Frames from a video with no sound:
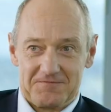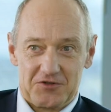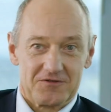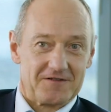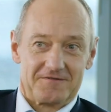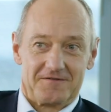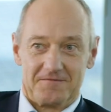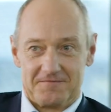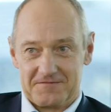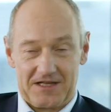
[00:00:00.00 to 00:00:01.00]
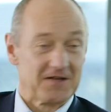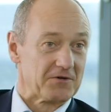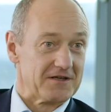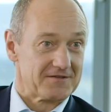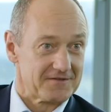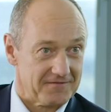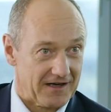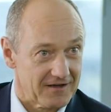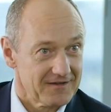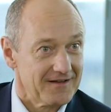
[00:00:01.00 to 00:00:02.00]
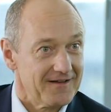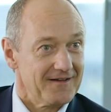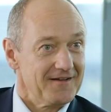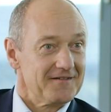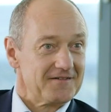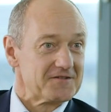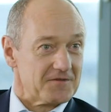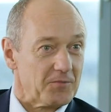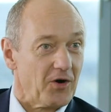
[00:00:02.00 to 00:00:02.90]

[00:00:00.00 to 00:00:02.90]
We should not celebrate failure. That's not the